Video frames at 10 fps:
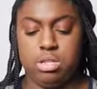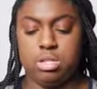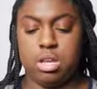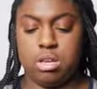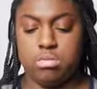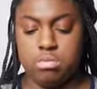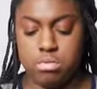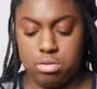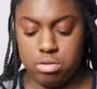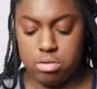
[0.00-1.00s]
So
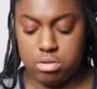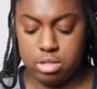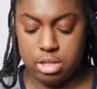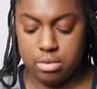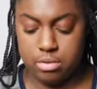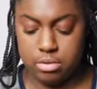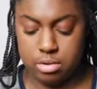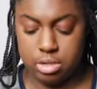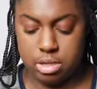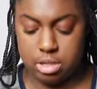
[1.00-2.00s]
you just stay
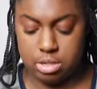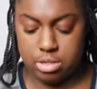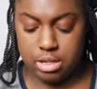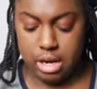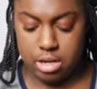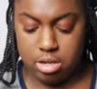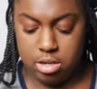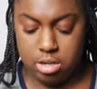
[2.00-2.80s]
real tight.